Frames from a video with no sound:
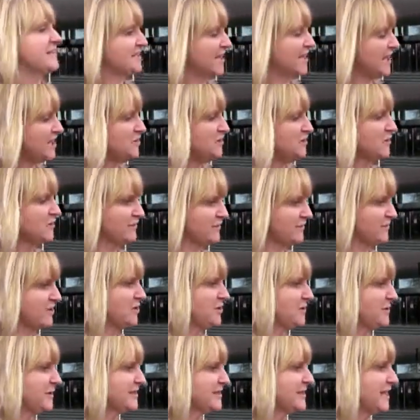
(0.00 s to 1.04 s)
Stage one of the
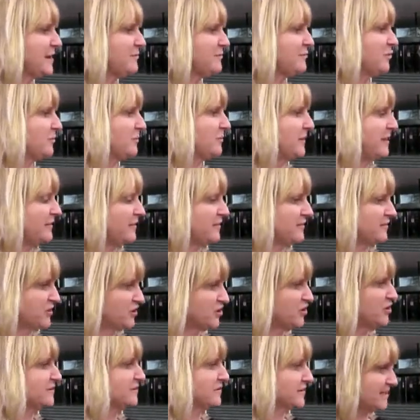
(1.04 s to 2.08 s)
new exam will be that the
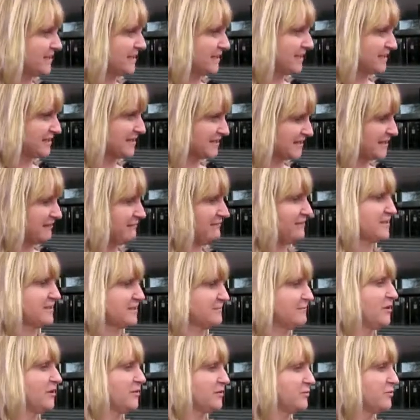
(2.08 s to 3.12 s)
students sit a series
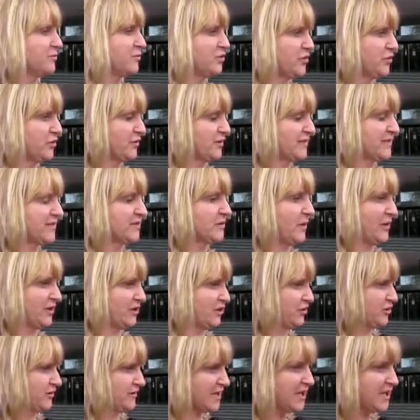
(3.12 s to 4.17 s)
of multiple choice
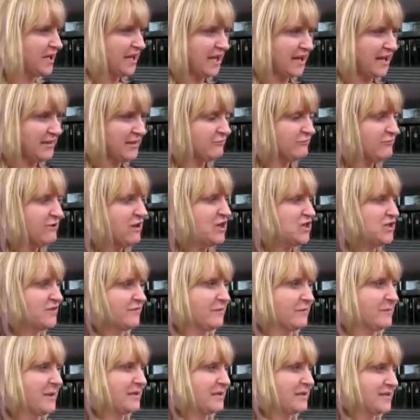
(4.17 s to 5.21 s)
questions in the region
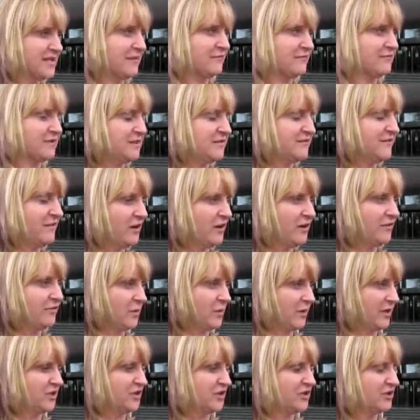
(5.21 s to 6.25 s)
of about 75
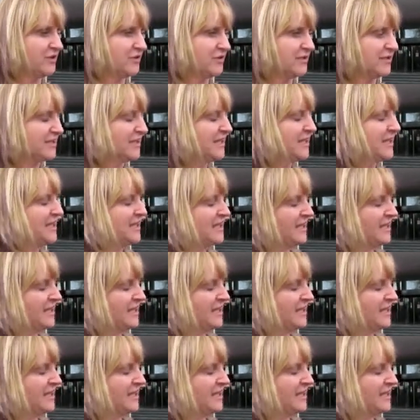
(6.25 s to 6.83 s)
questions.